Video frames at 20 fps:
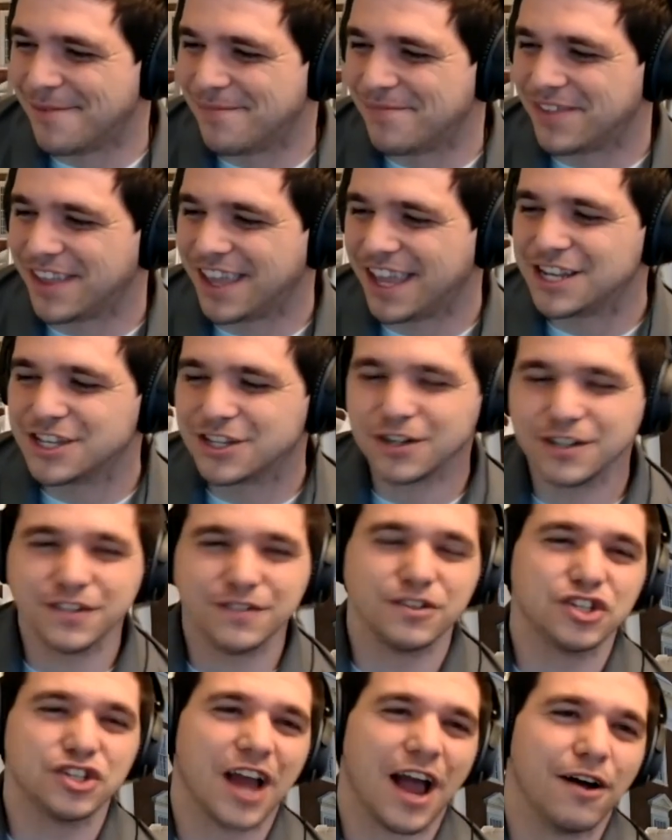in terms
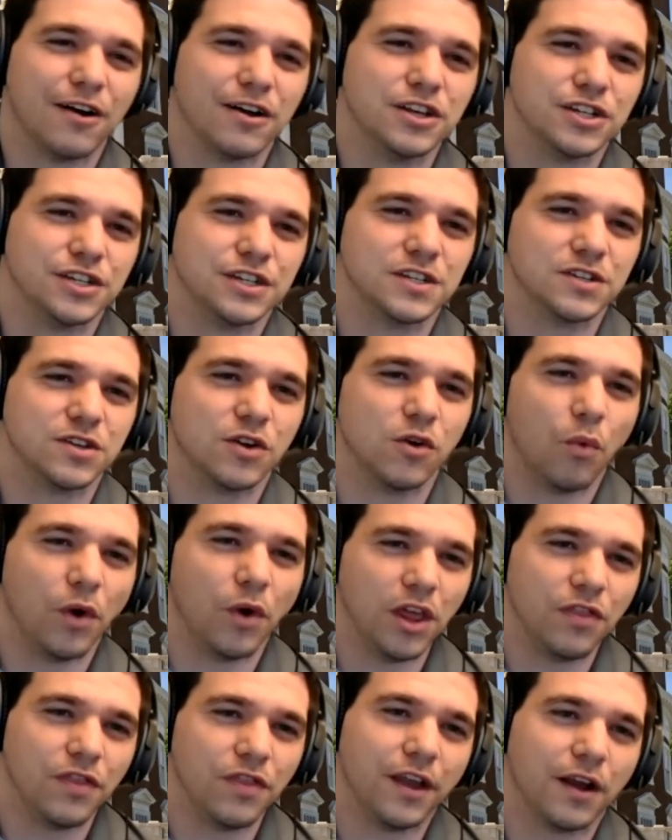of challenges, what
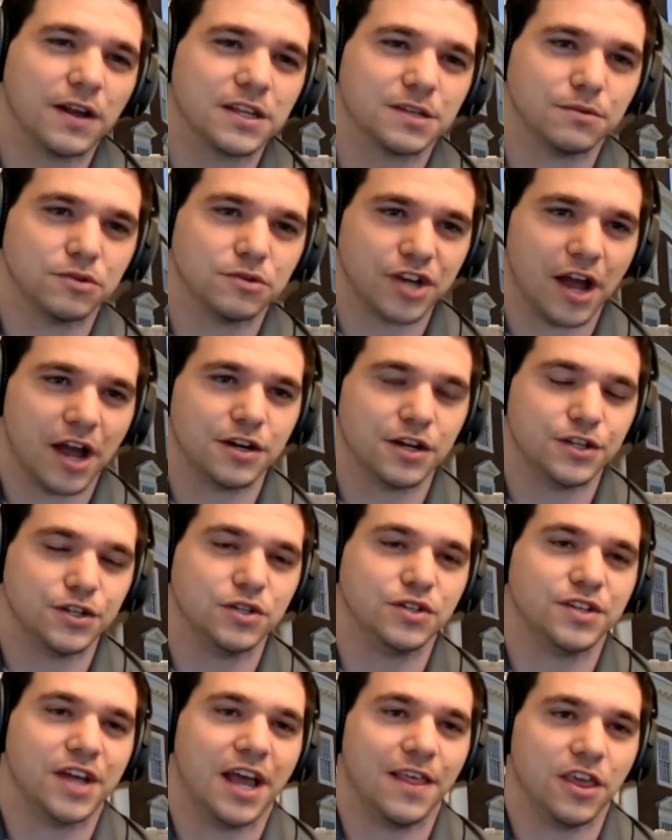do you think are some challenges
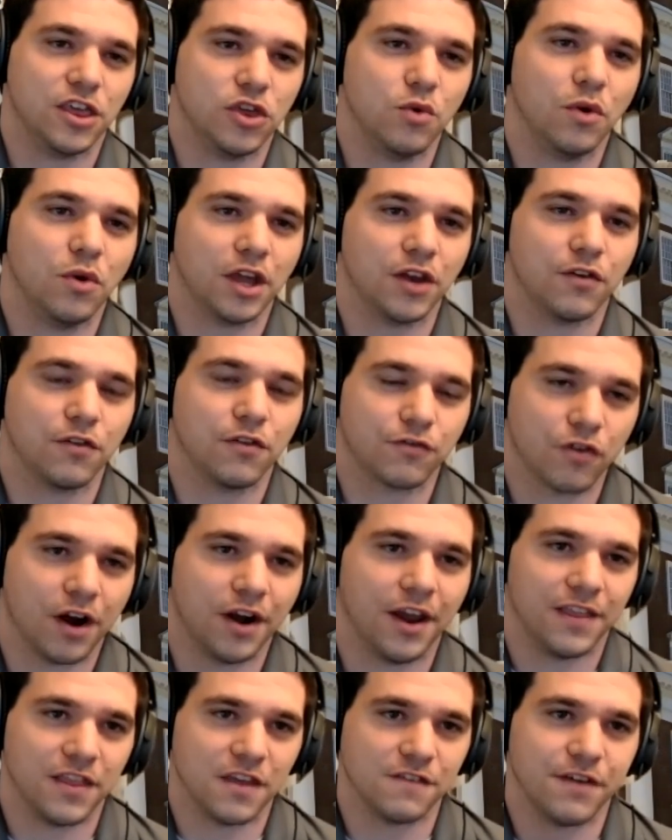you'd say that you
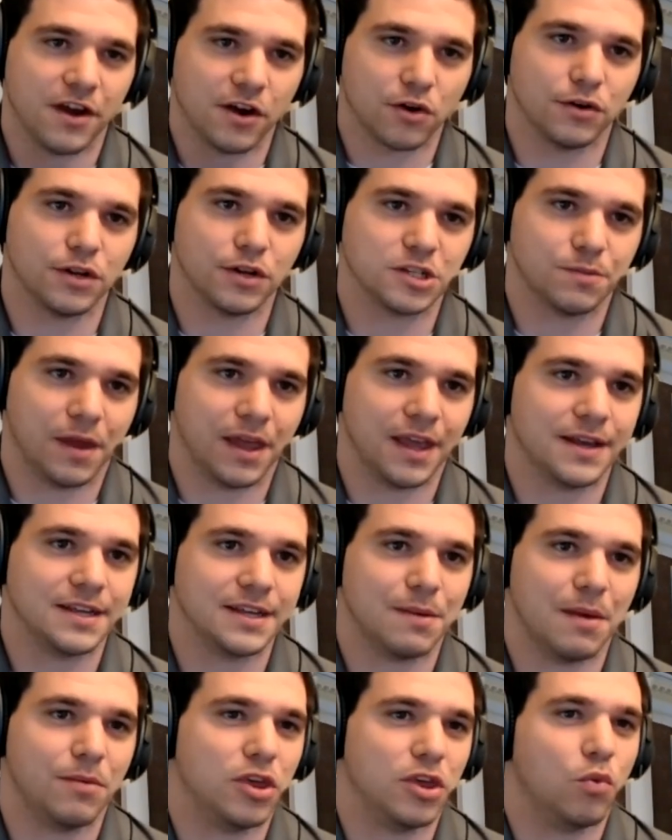confront in the federal space
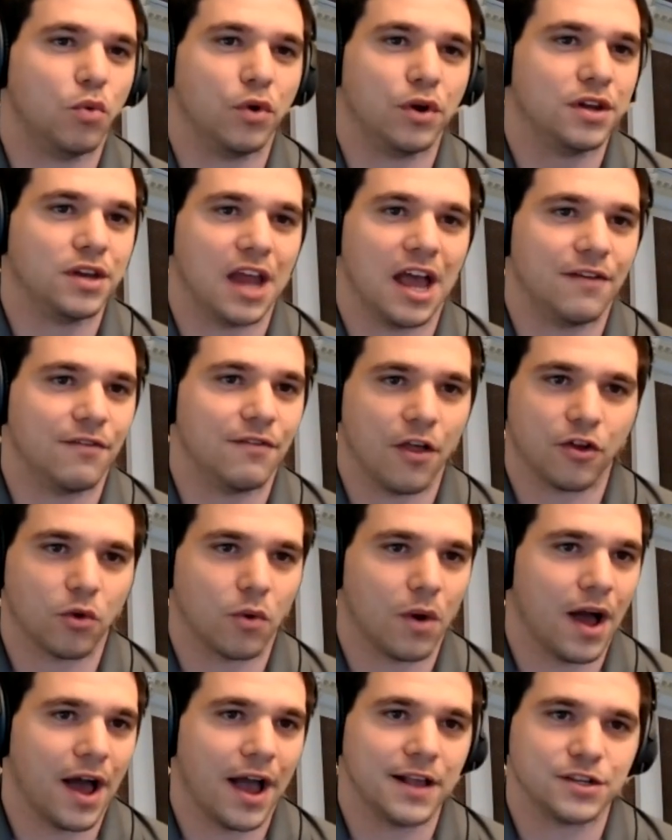maybe you wouldn't have
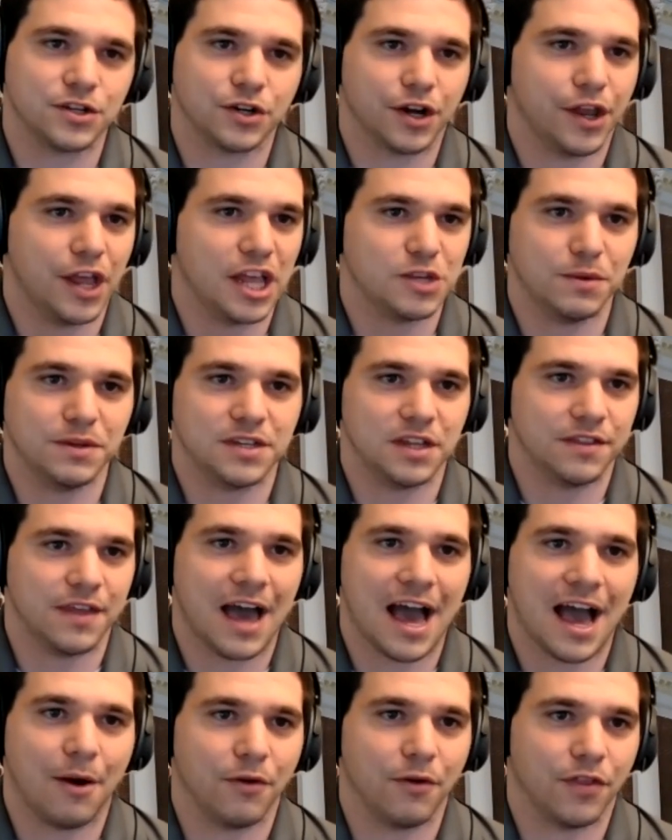otherwise, or can you speak to
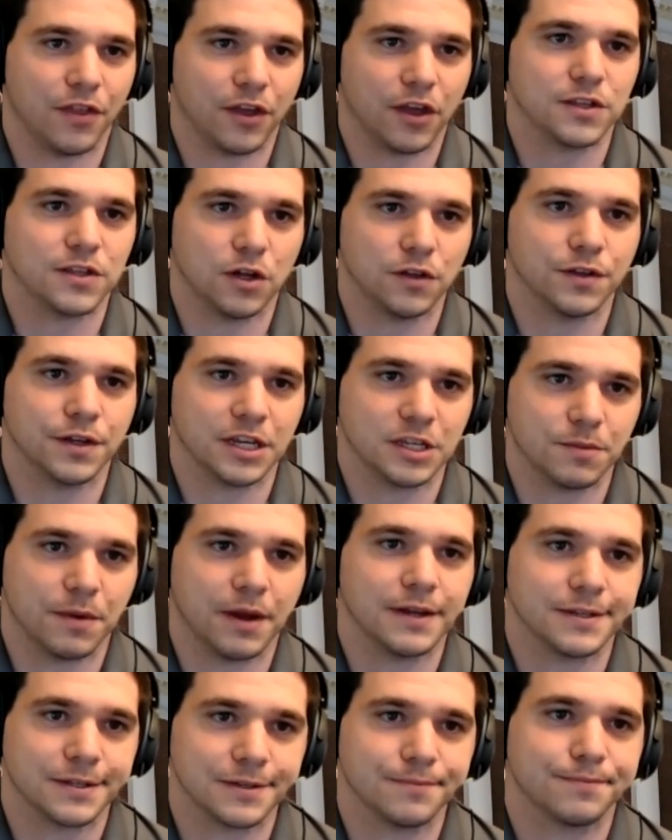that within the consulting
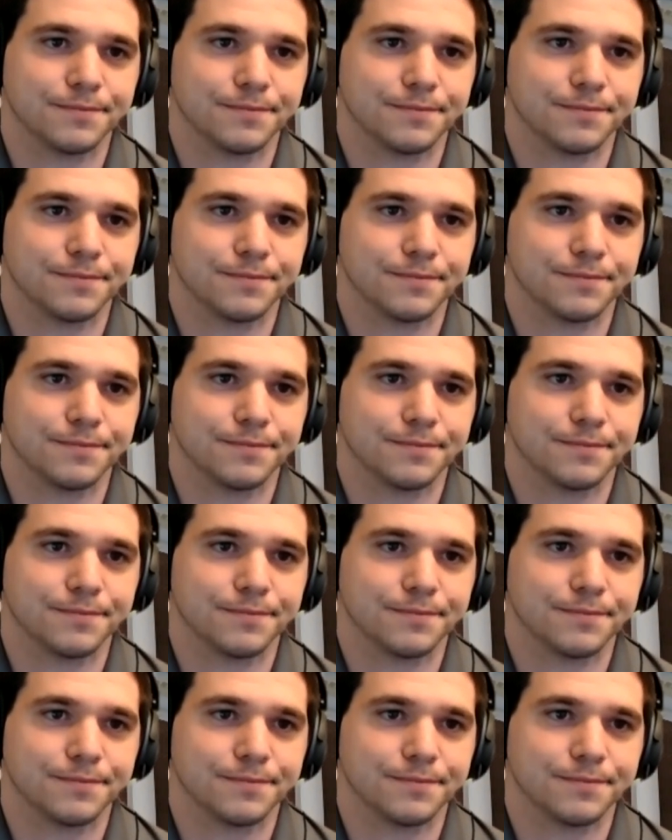space?